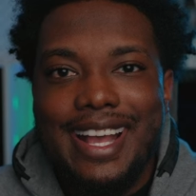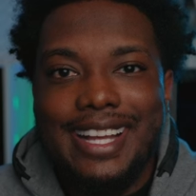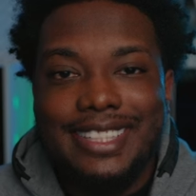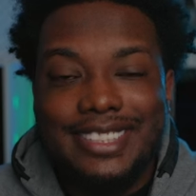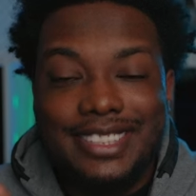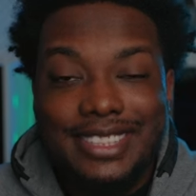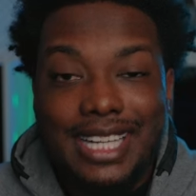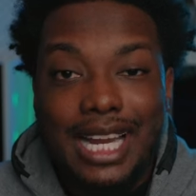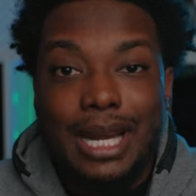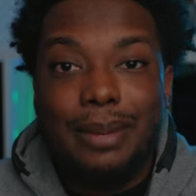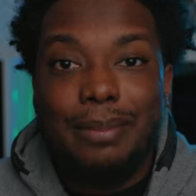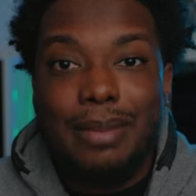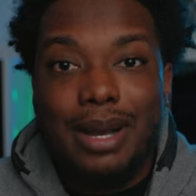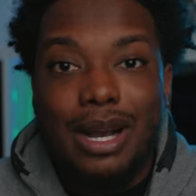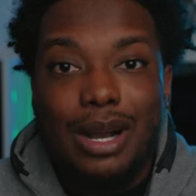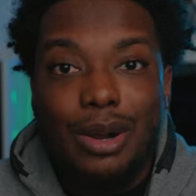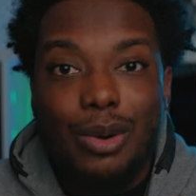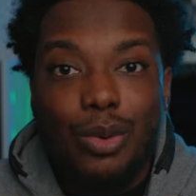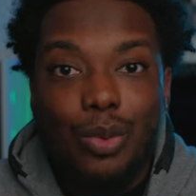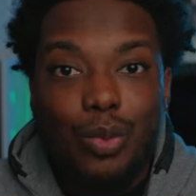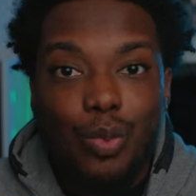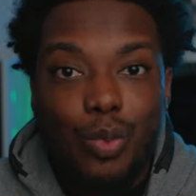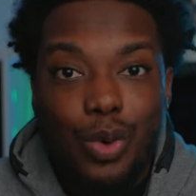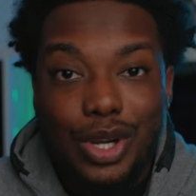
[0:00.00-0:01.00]
It's not
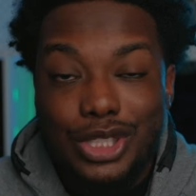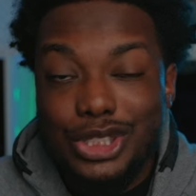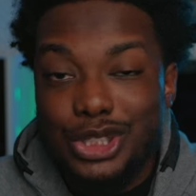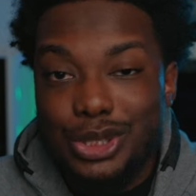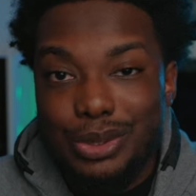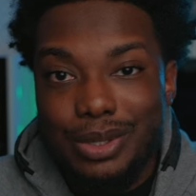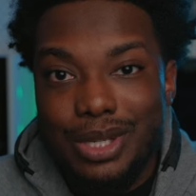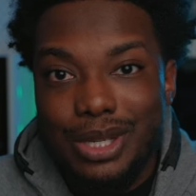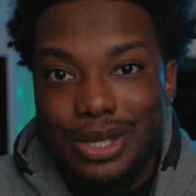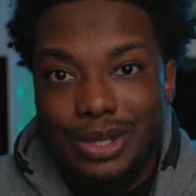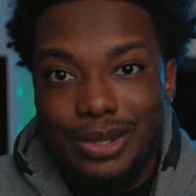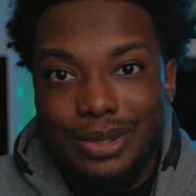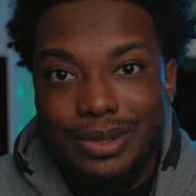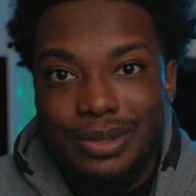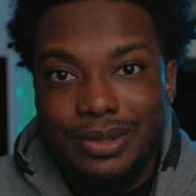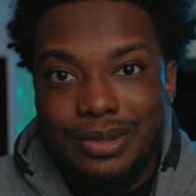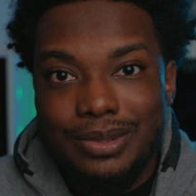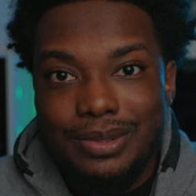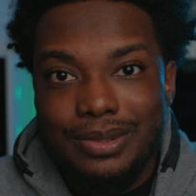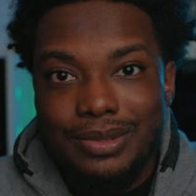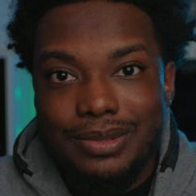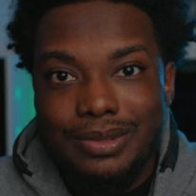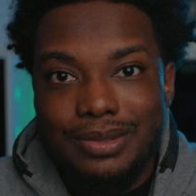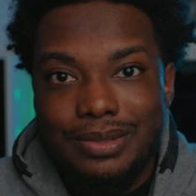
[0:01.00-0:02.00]
about what you know,
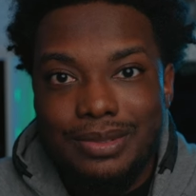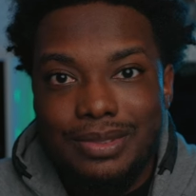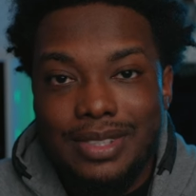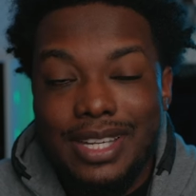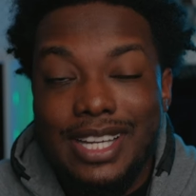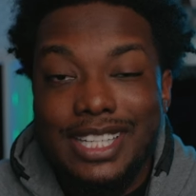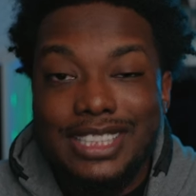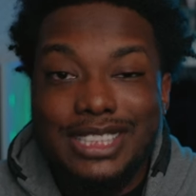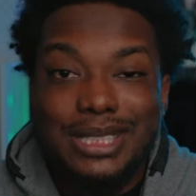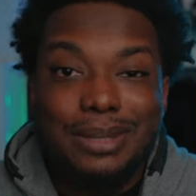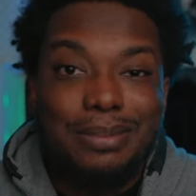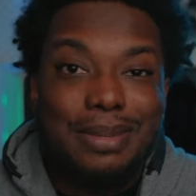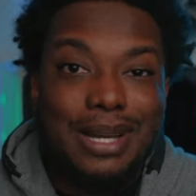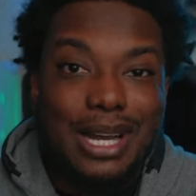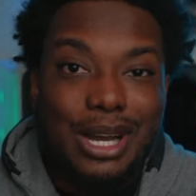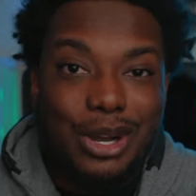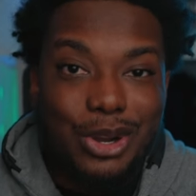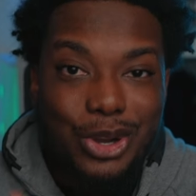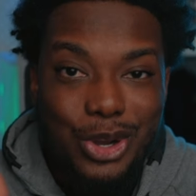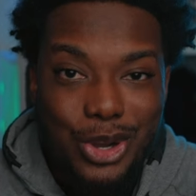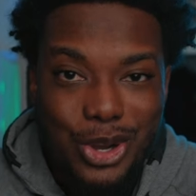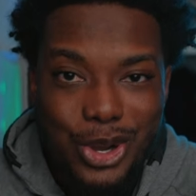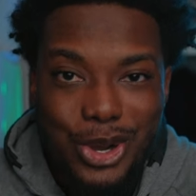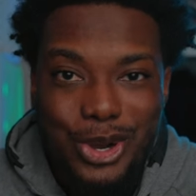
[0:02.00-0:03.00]
it's
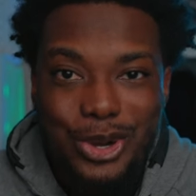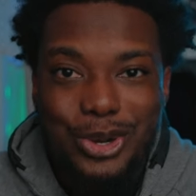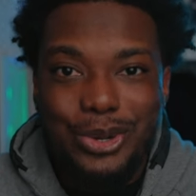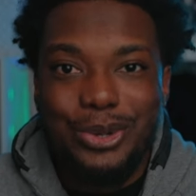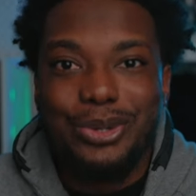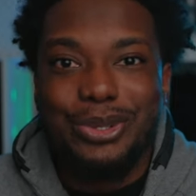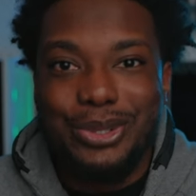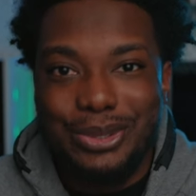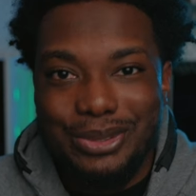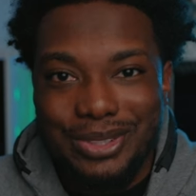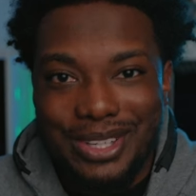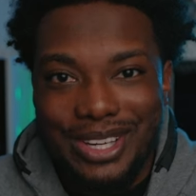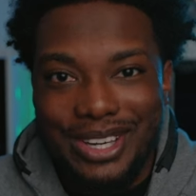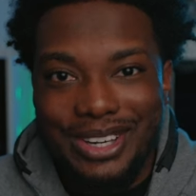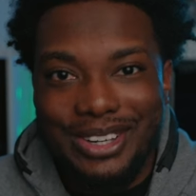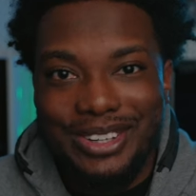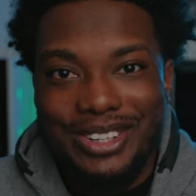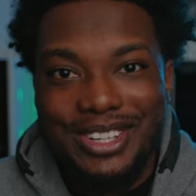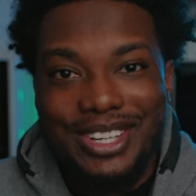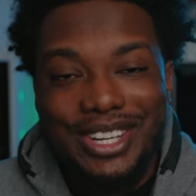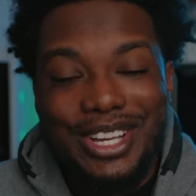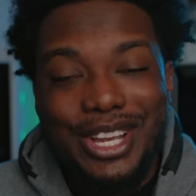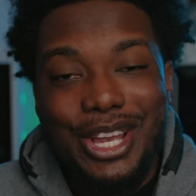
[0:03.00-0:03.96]
about who you know.